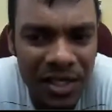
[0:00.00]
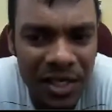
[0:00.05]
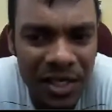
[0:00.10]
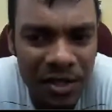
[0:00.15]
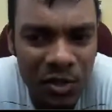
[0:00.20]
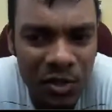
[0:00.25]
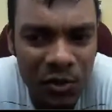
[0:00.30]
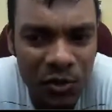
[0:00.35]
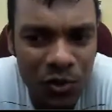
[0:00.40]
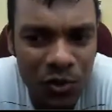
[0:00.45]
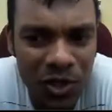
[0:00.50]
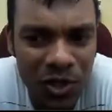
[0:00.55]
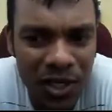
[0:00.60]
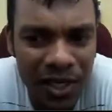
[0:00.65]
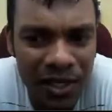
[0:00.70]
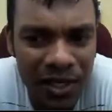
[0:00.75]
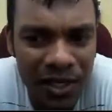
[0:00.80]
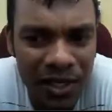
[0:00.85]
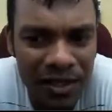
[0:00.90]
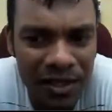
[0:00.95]
you have
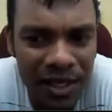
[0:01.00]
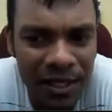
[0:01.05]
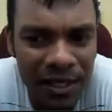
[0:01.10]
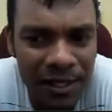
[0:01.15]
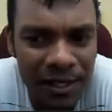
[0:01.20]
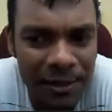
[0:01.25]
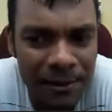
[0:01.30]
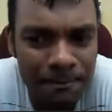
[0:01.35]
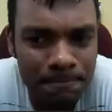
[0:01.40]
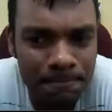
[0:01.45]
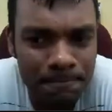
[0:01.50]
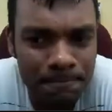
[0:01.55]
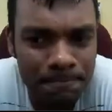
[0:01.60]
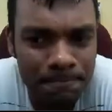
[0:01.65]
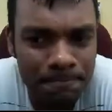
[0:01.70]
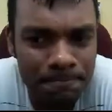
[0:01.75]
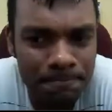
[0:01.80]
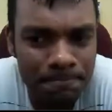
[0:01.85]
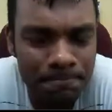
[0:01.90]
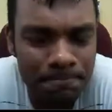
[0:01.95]
to you have to
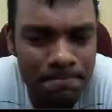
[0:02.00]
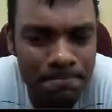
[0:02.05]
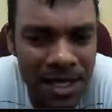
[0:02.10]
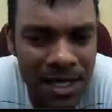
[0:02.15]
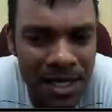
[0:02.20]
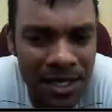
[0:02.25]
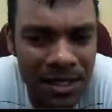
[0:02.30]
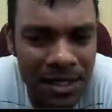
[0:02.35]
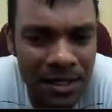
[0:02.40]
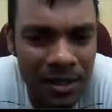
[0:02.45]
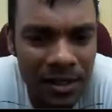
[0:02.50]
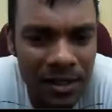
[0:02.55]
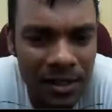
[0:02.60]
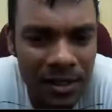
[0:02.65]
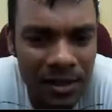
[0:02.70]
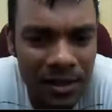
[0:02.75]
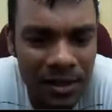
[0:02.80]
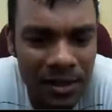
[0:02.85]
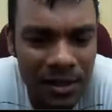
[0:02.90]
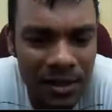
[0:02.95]
um, if you run a group,
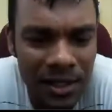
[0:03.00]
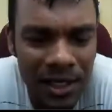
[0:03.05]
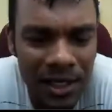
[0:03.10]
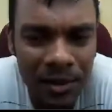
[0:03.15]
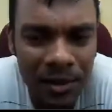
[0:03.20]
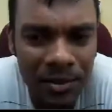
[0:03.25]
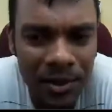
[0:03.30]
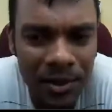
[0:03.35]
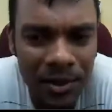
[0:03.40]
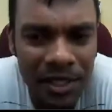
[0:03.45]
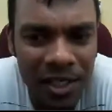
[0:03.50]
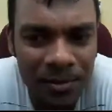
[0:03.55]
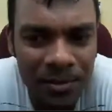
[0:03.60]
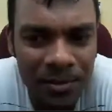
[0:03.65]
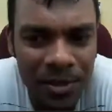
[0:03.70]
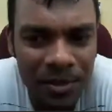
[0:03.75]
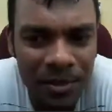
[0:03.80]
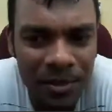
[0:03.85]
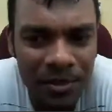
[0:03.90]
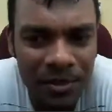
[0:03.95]

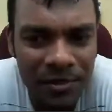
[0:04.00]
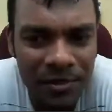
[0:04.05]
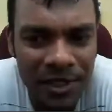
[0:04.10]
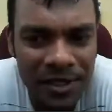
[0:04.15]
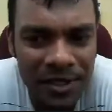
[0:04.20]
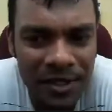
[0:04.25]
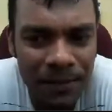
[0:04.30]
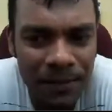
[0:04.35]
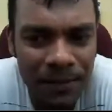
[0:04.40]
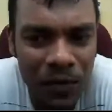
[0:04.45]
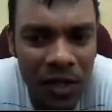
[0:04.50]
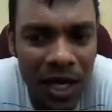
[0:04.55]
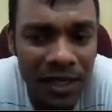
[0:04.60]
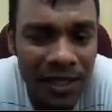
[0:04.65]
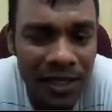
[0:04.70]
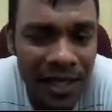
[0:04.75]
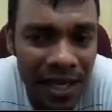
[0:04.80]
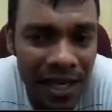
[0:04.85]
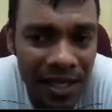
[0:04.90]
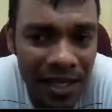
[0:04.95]
um, you really
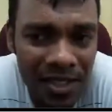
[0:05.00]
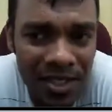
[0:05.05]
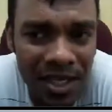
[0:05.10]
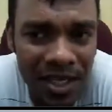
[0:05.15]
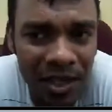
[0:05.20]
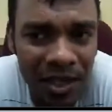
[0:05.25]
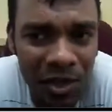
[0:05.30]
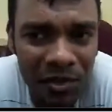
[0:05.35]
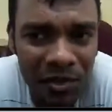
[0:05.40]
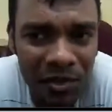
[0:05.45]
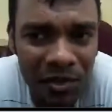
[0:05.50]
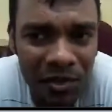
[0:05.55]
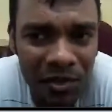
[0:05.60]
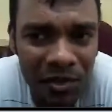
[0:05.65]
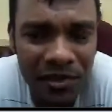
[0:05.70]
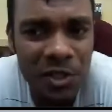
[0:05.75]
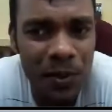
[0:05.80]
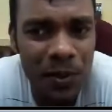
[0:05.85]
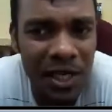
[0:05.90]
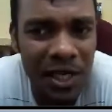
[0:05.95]
have to
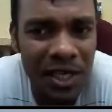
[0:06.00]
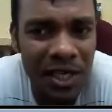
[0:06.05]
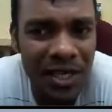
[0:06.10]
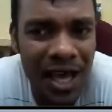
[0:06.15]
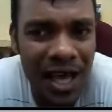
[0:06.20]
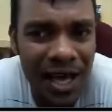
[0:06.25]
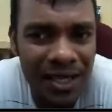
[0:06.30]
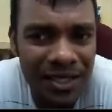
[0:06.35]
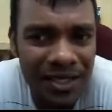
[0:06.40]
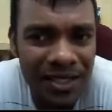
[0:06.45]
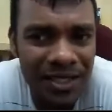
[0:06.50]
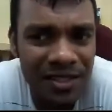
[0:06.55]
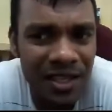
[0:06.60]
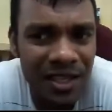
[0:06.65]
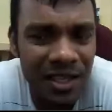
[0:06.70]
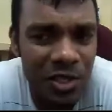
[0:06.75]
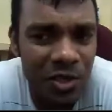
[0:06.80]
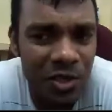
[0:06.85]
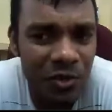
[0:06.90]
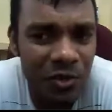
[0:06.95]
keep an eye
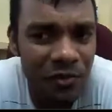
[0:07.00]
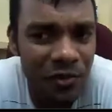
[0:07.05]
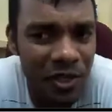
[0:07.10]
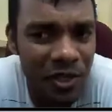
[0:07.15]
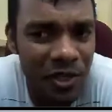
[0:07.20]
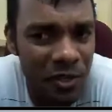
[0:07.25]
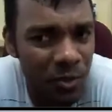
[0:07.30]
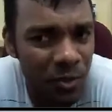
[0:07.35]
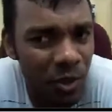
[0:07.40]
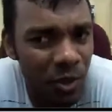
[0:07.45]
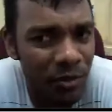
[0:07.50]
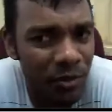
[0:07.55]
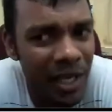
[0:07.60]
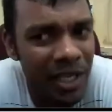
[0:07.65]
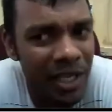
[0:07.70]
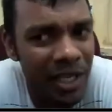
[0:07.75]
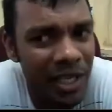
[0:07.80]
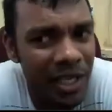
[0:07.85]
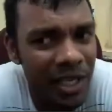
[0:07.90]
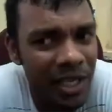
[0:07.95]
out for. I
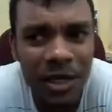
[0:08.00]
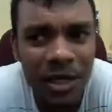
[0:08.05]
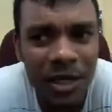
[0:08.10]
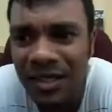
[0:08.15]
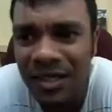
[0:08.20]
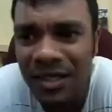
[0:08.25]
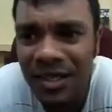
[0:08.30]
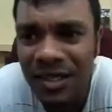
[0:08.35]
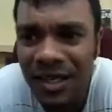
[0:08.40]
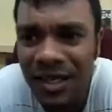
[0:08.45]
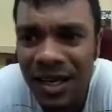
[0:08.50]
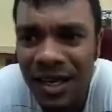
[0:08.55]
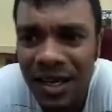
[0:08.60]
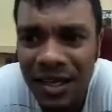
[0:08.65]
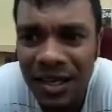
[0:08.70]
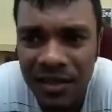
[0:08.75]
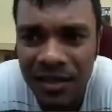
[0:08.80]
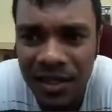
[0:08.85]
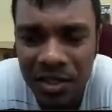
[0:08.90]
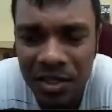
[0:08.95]
think.
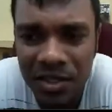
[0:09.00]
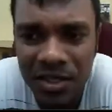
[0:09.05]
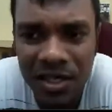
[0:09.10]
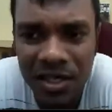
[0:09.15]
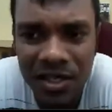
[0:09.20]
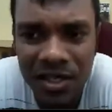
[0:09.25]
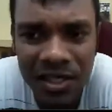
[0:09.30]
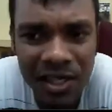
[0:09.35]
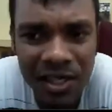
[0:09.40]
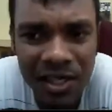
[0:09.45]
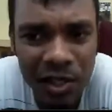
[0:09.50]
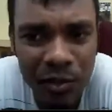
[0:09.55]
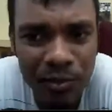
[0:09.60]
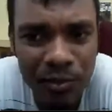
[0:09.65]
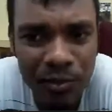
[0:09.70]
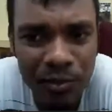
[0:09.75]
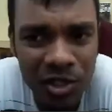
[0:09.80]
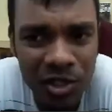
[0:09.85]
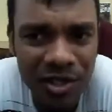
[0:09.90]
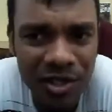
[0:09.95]
No, I'm not um, talking.
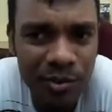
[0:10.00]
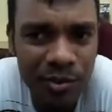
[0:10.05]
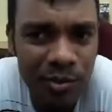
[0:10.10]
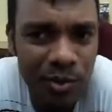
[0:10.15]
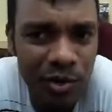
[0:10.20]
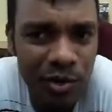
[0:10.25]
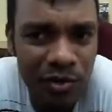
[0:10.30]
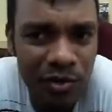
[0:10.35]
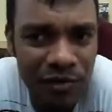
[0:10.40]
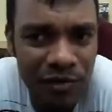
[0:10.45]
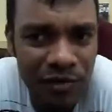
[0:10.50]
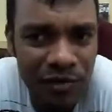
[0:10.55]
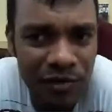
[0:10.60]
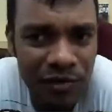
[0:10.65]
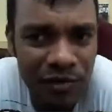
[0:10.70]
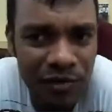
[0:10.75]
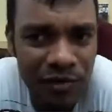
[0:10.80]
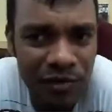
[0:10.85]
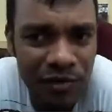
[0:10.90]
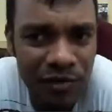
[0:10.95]
And that's where
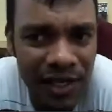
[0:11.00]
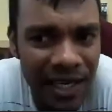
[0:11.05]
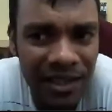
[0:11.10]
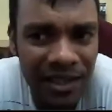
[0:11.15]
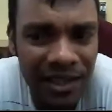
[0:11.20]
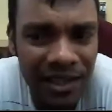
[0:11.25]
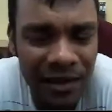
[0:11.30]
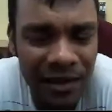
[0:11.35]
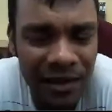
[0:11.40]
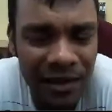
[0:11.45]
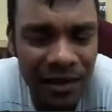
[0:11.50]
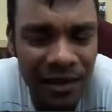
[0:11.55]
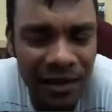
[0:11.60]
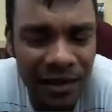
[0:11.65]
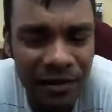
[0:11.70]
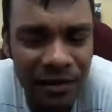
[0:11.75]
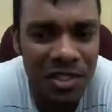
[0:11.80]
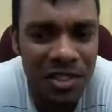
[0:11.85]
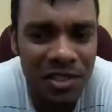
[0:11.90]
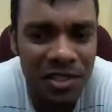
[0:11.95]
it's nice to have a lot
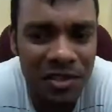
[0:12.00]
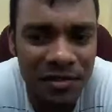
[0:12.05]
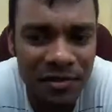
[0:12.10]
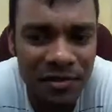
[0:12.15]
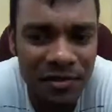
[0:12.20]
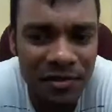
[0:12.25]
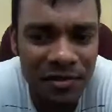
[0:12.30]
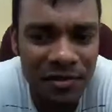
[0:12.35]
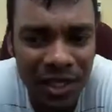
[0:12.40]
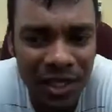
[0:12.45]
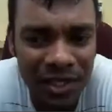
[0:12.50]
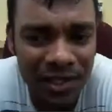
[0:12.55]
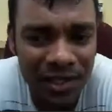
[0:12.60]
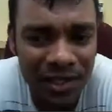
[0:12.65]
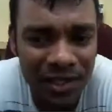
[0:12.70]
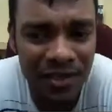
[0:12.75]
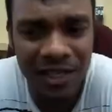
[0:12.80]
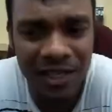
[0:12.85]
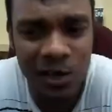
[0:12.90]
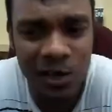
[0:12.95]
of administrators
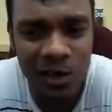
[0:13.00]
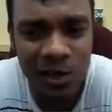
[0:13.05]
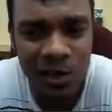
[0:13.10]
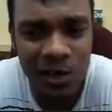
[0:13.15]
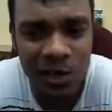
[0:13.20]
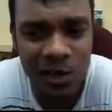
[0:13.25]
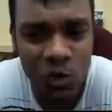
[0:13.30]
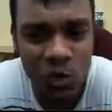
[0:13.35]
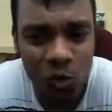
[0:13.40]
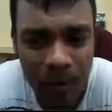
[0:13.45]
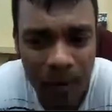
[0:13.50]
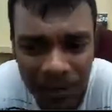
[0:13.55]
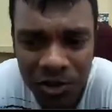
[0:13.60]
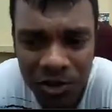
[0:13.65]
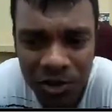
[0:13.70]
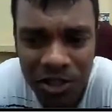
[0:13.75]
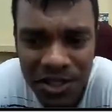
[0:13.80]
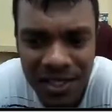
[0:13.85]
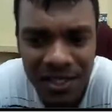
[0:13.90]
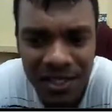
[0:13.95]
as well. So if you have a
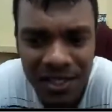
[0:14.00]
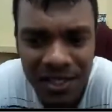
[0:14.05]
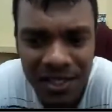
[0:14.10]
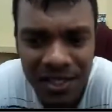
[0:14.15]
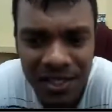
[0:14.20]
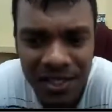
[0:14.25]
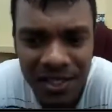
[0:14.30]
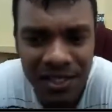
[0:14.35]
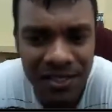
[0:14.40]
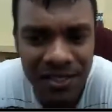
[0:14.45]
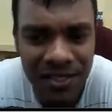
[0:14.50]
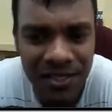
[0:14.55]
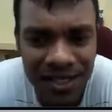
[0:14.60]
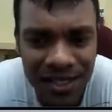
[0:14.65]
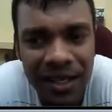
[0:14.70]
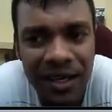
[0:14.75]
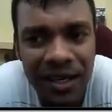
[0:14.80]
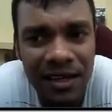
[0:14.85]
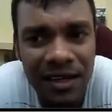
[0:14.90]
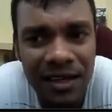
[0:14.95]
group with a lot of
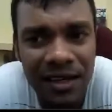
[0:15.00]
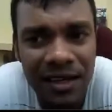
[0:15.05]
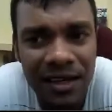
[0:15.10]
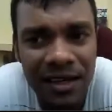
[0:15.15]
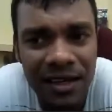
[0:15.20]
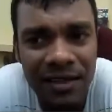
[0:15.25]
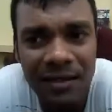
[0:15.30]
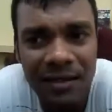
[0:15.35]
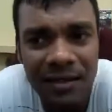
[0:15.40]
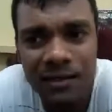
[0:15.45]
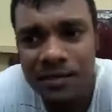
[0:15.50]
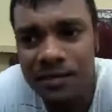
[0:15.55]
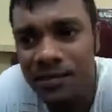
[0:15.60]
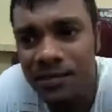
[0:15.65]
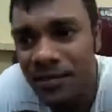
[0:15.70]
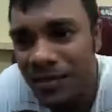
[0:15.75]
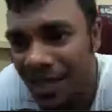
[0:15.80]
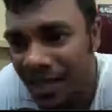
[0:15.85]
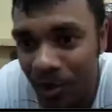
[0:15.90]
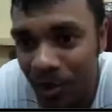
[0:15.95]
people, share
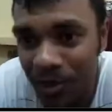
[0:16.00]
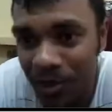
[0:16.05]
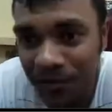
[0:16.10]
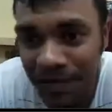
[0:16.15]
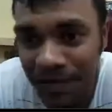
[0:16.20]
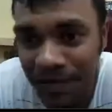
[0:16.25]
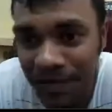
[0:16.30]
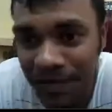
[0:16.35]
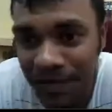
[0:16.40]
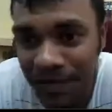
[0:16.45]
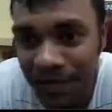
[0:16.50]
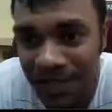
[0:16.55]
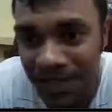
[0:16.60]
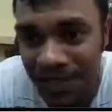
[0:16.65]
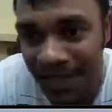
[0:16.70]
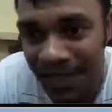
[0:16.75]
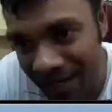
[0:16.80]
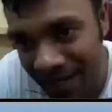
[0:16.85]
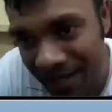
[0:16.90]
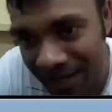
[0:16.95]
share it around with a
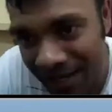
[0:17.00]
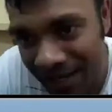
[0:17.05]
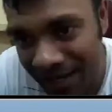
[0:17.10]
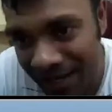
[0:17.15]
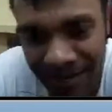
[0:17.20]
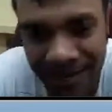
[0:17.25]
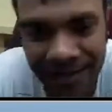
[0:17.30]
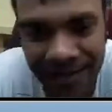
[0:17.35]
couple of